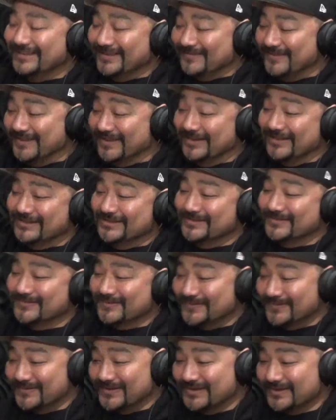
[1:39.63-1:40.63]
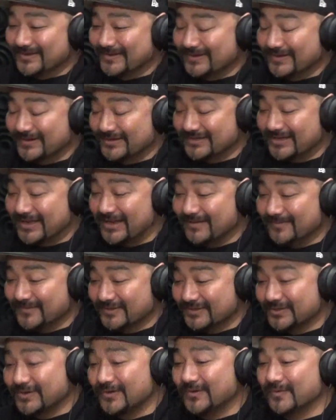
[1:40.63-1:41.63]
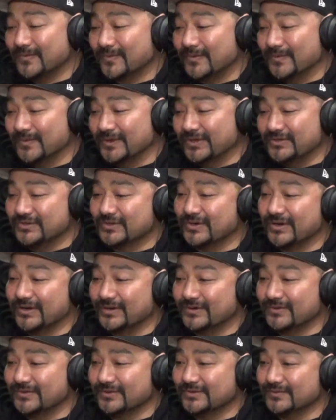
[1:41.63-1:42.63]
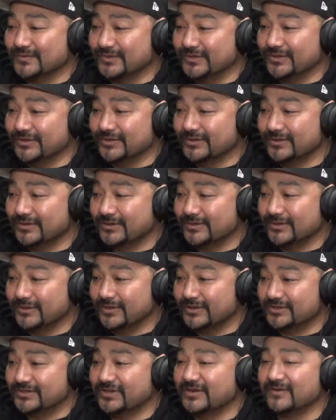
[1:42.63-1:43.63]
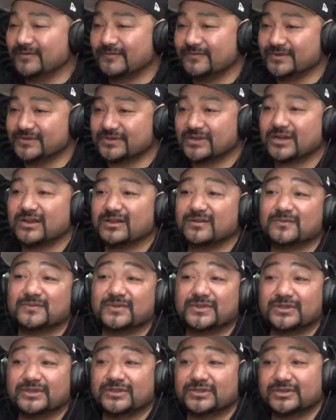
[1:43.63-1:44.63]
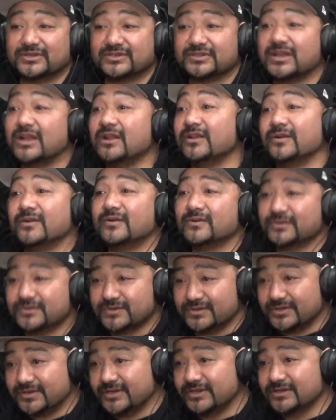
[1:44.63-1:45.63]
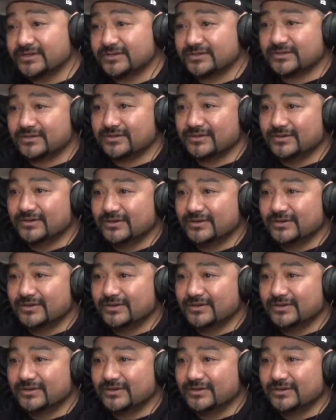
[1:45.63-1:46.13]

I mean, unless you were selling. So what we try and do is instead of recycling it, we sell it on to the next,